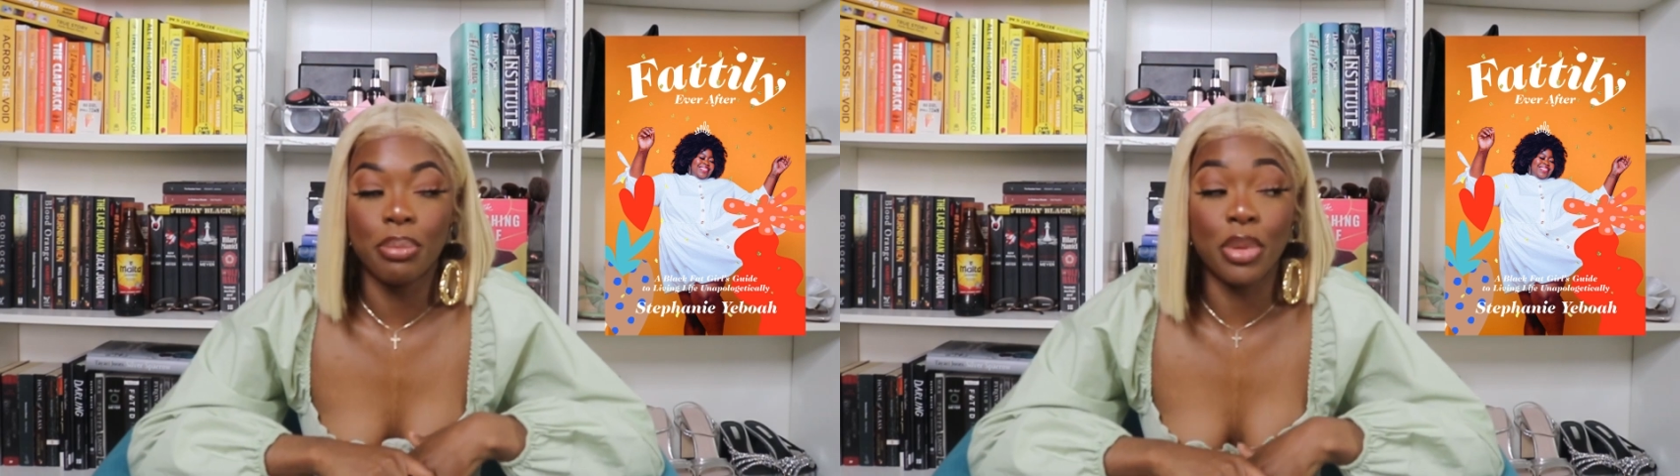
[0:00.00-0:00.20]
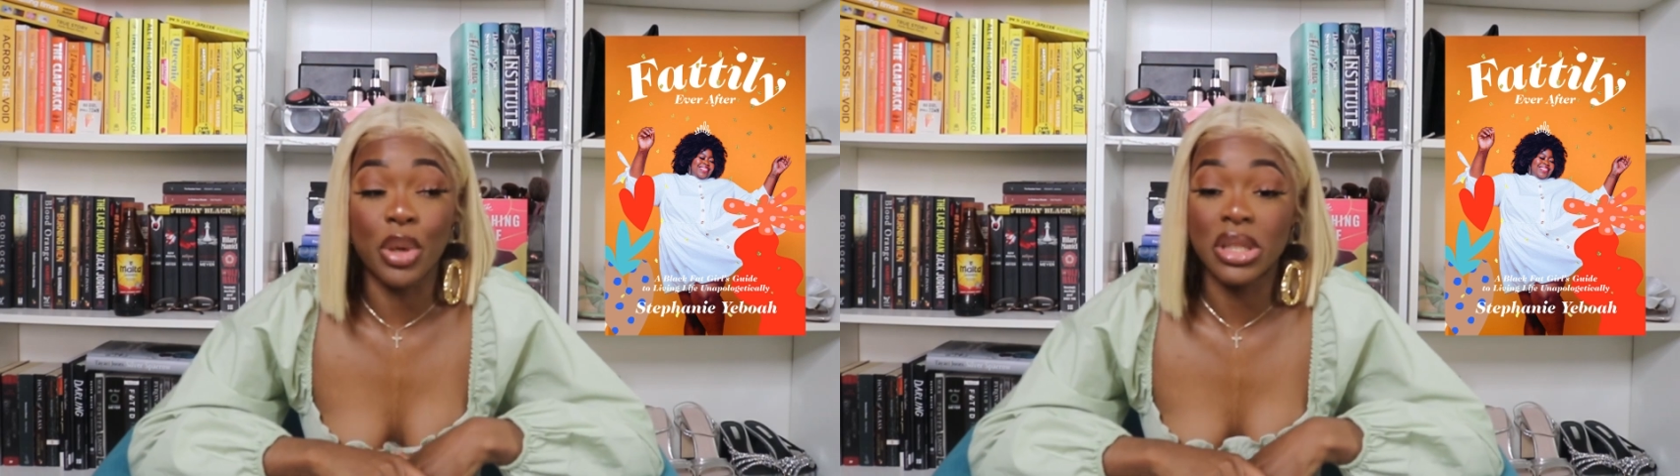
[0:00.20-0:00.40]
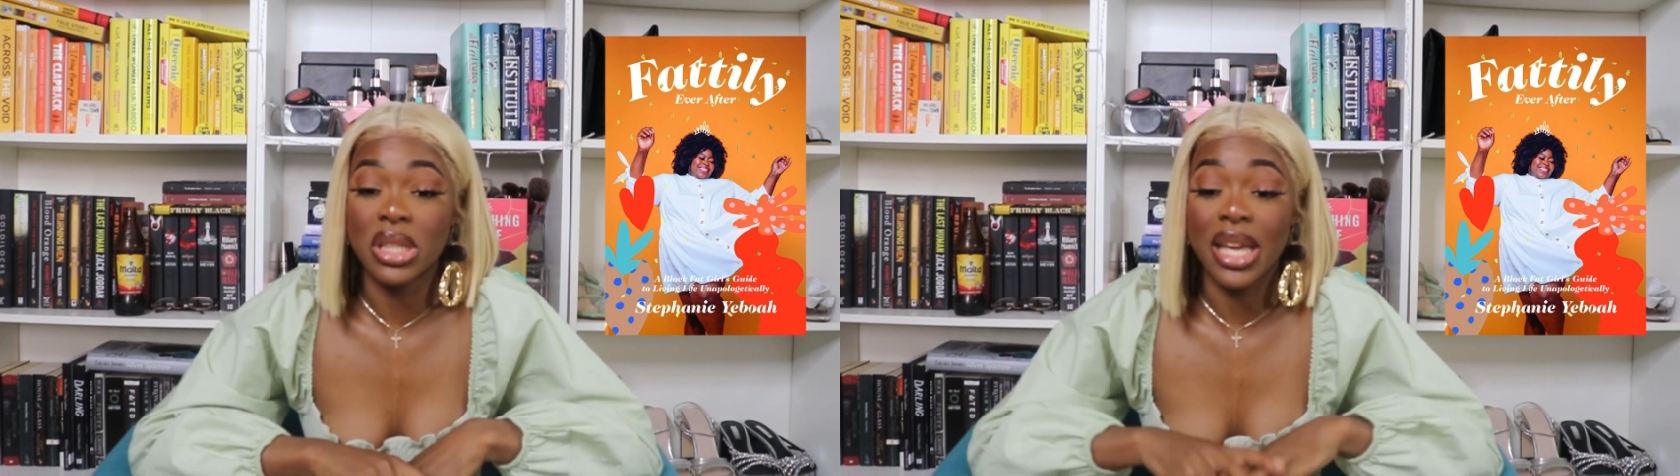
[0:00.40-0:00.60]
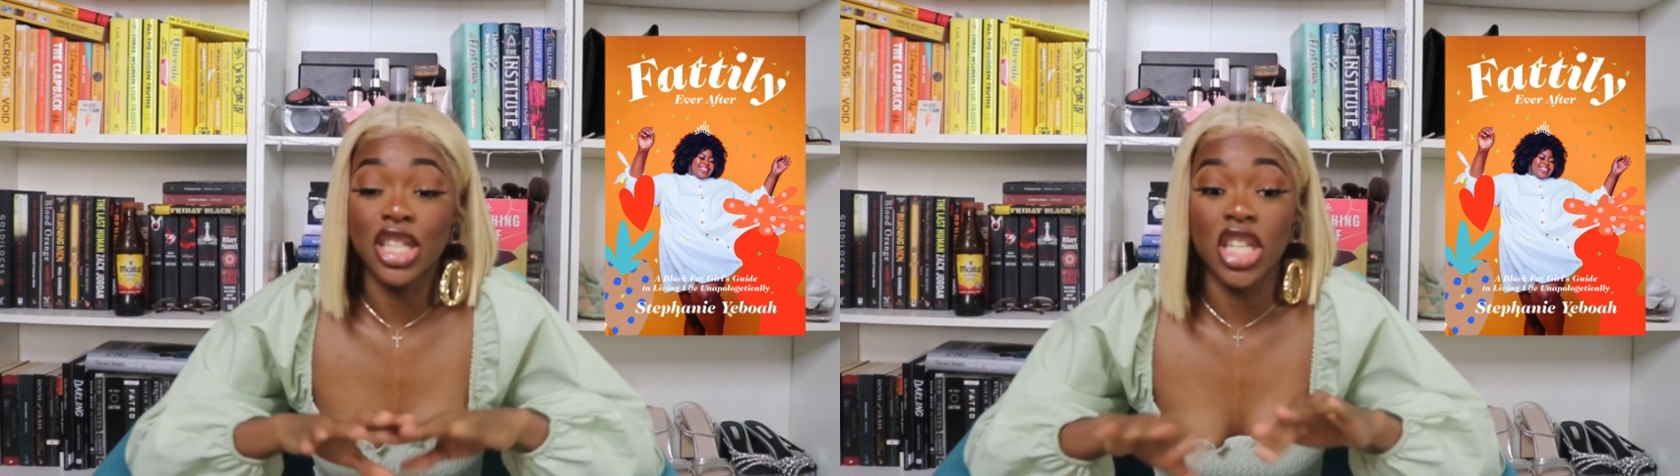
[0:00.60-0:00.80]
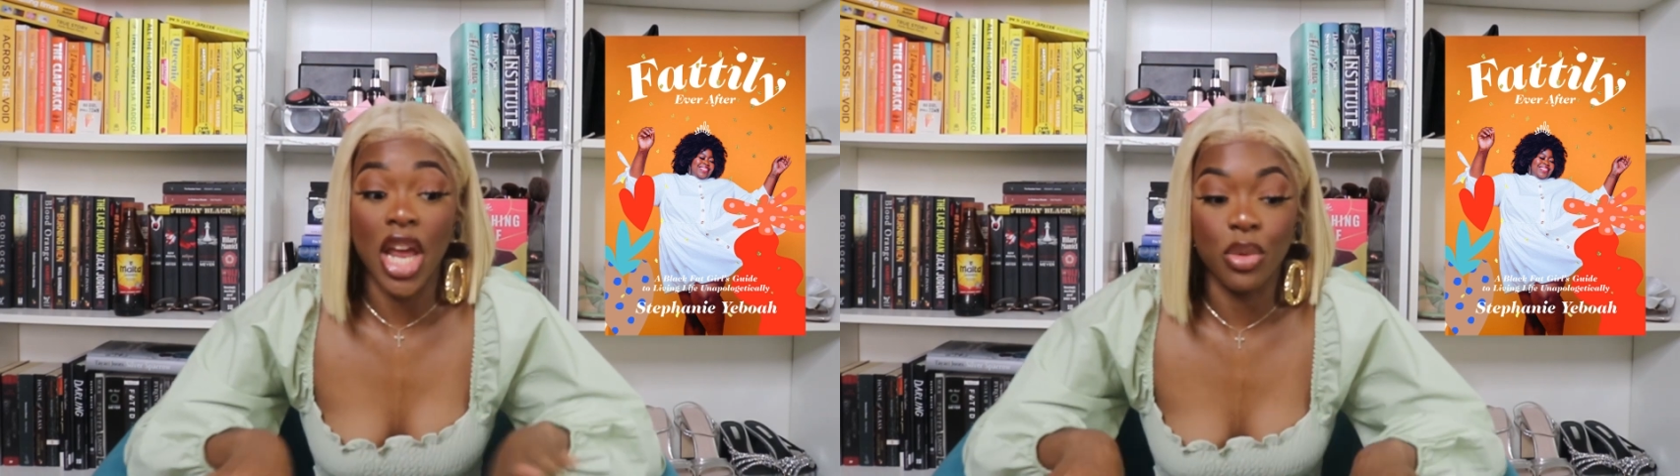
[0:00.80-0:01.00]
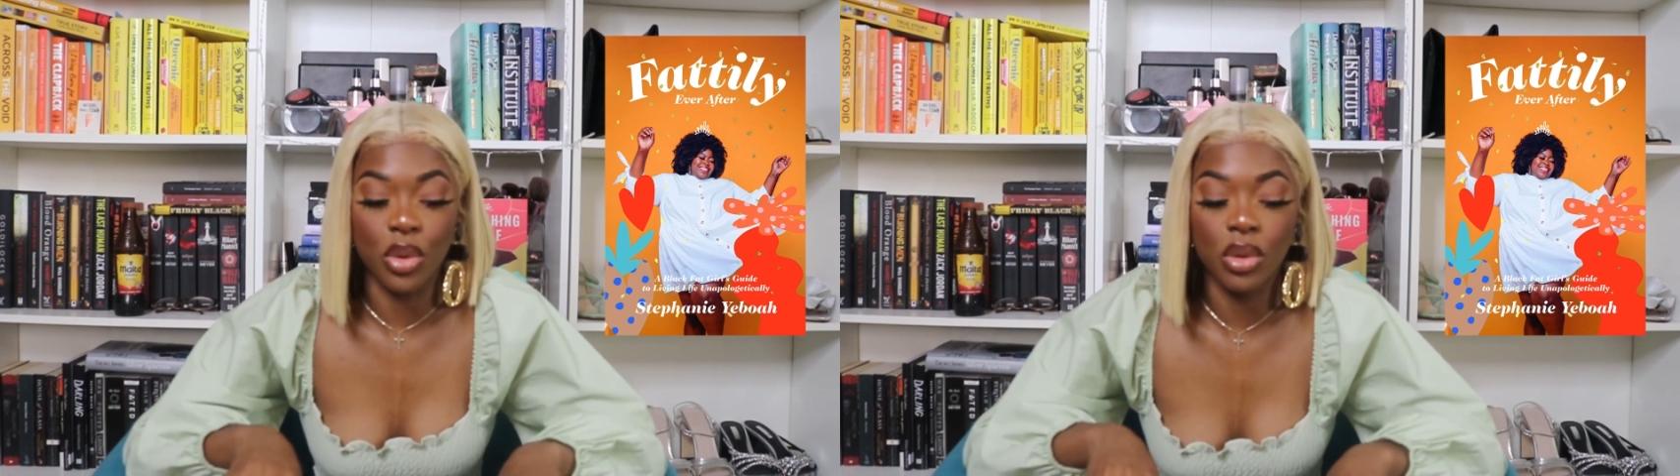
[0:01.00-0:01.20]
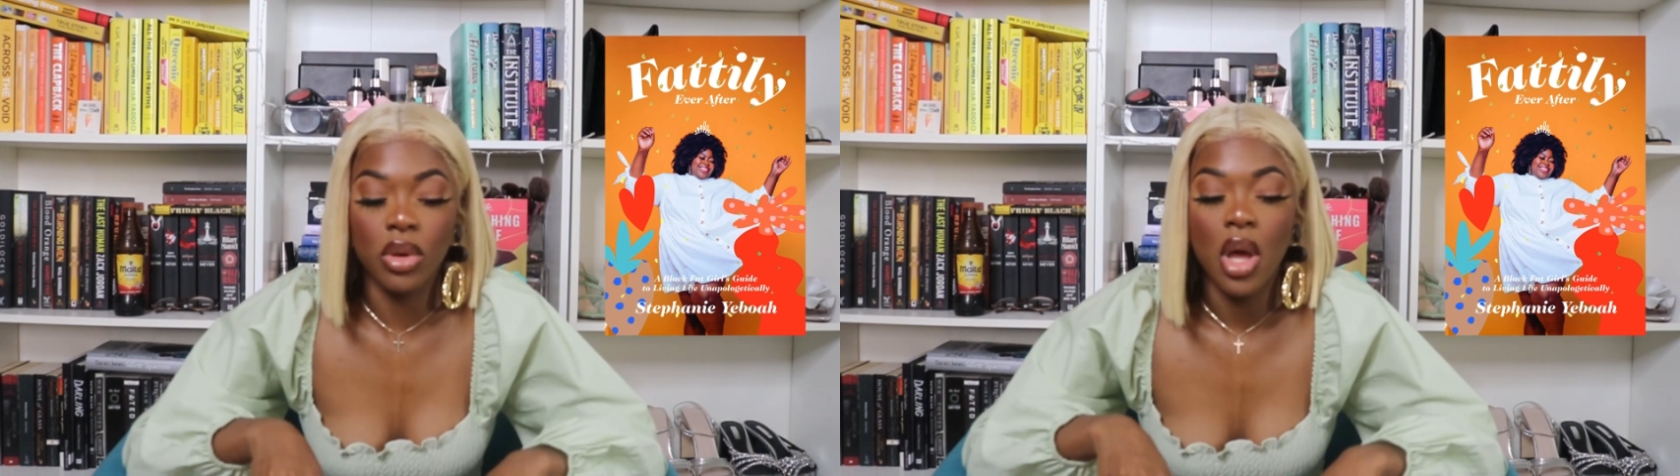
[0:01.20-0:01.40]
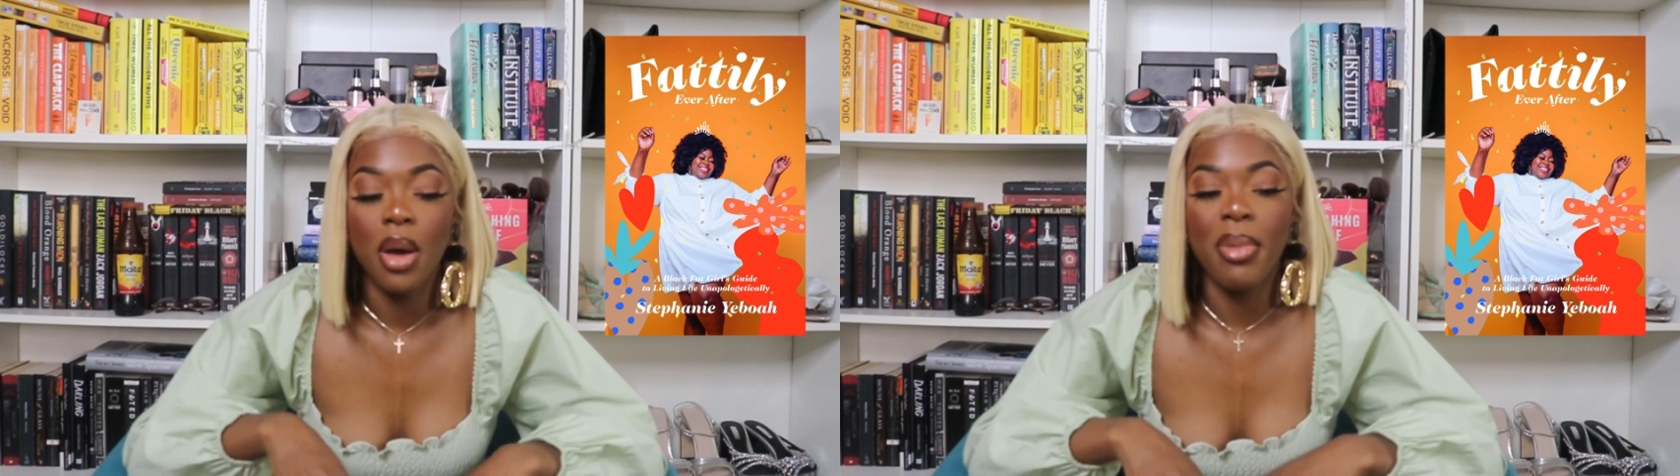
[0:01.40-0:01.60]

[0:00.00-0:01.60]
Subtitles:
books in general,